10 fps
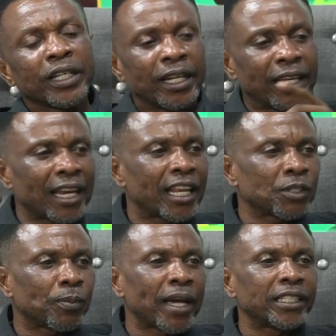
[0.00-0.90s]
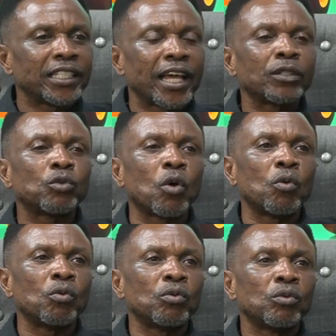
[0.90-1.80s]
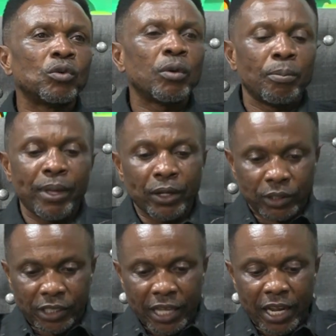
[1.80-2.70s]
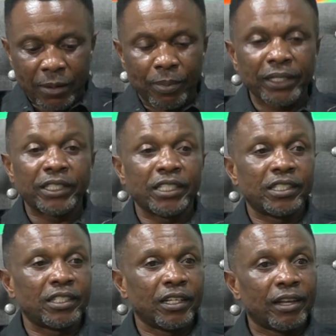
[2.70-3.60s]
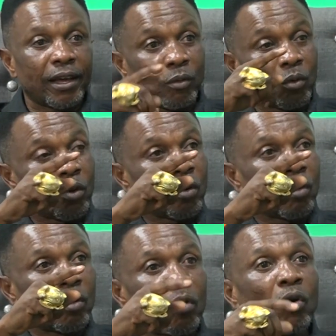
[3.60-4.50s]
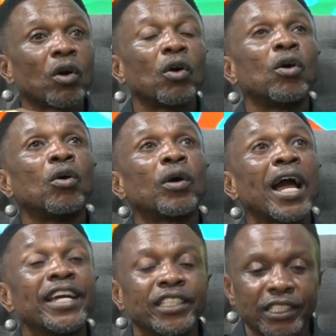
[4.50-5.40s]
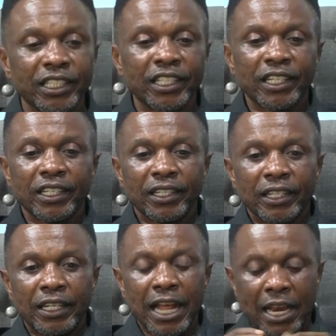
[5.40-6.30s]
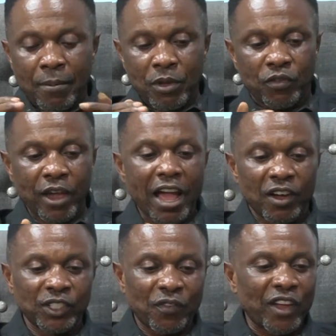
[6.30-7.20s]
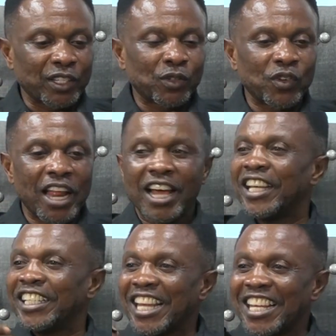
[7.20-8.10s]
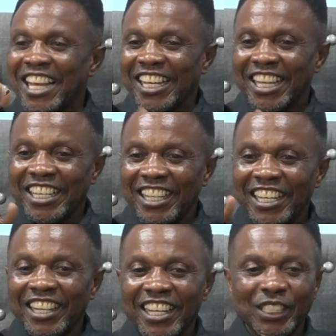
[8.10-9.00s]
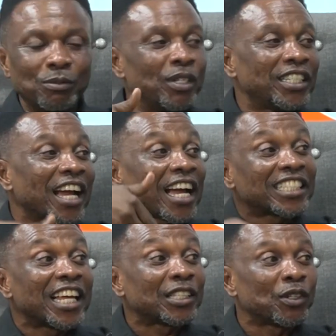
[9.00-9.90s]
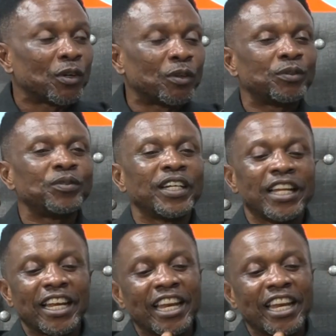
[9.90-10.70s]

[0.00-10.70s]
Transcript: Not despite a tongue, belt, any panties, a war. Okaishi. Nana mi twa on the first no na ye the inlays bi she cassette no. Na